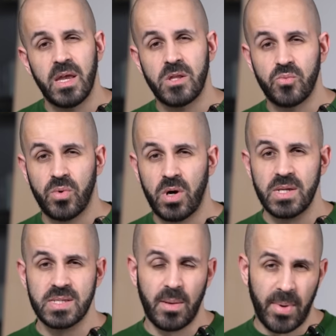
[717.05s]
It
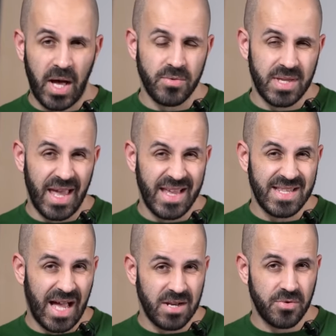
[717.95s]
was about
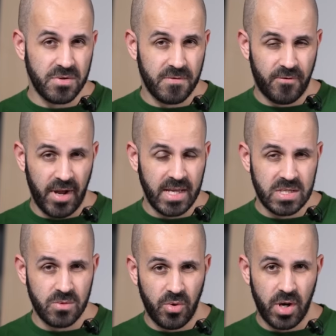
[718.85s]
800
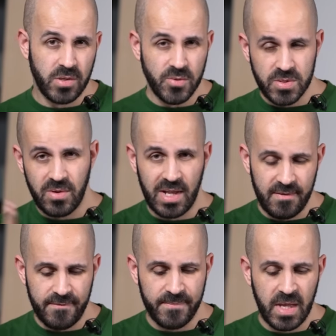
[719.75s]
francs where I used to
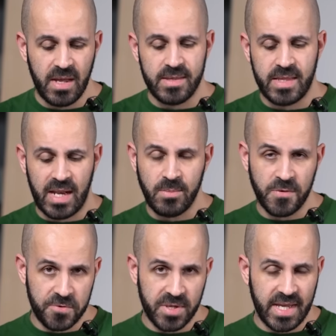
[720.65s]
live, and then I
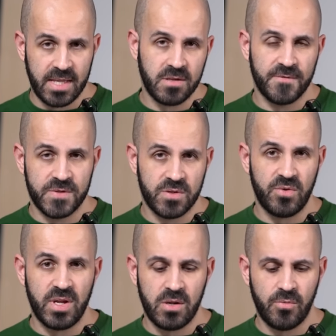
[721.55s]
moved to the canton of
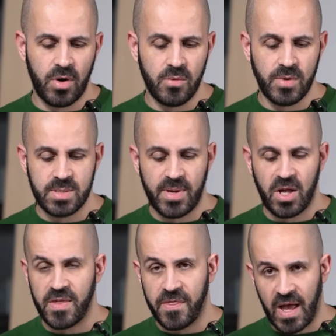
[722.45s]
Zurich, where it was
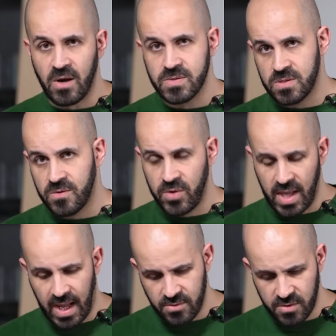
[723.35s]
about
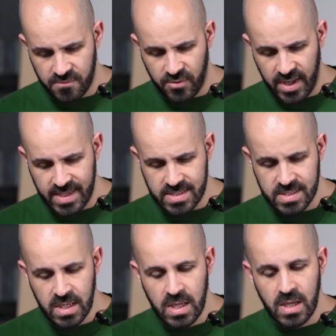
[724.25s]
1,300
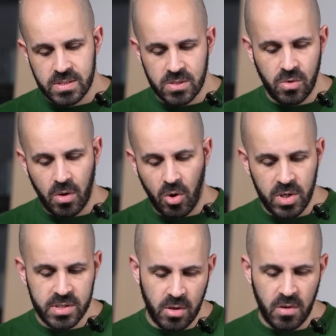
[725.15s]
francs so
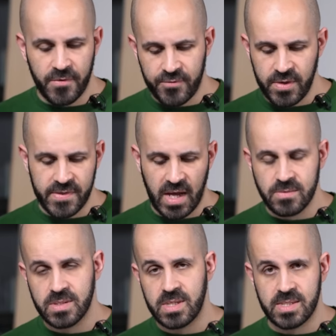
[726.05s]
all in all,
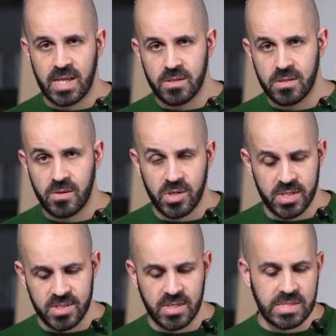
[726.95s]

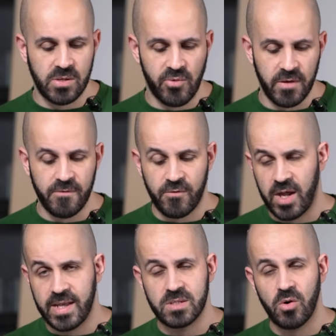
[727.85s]
3,663
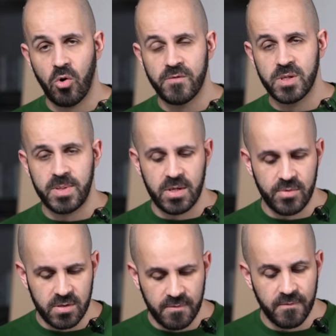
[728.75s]
francs over the
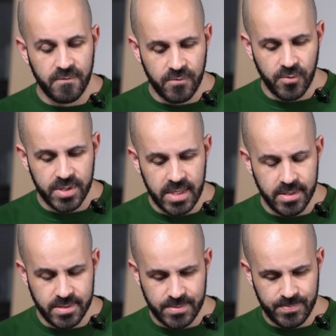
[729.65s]
period of four
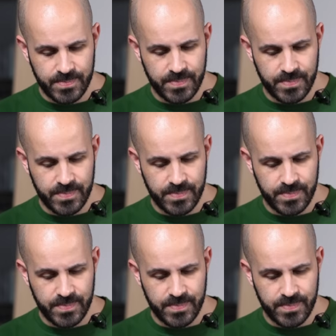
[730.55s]
years.